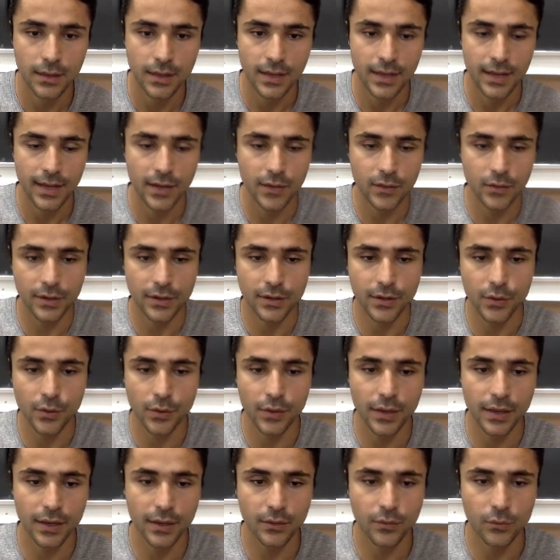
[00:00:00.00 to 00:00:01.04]
How do I
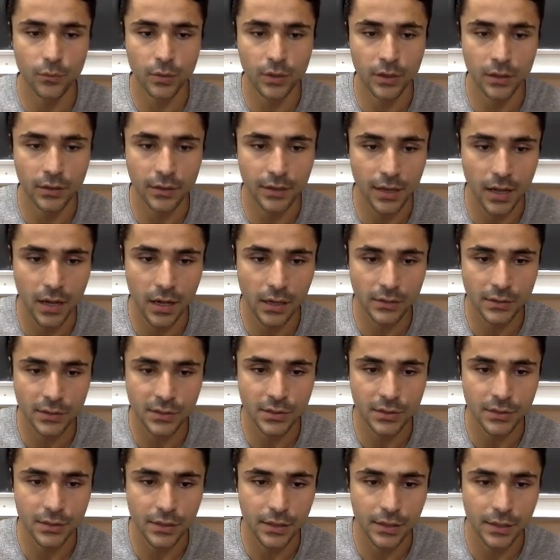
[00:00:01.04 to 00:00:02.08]
know that? Well, the
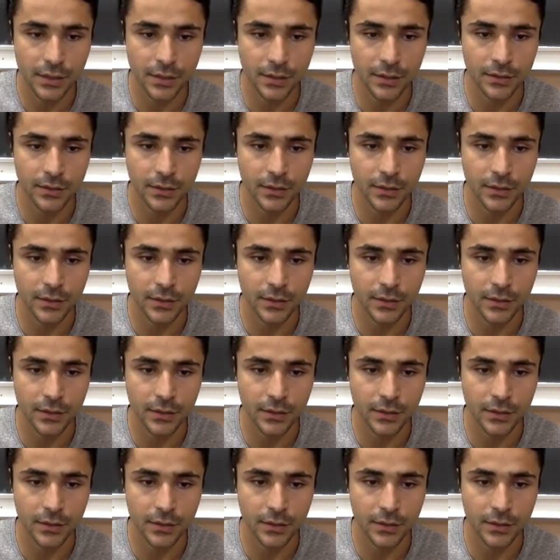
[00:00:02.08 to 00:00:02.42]
oxygen here,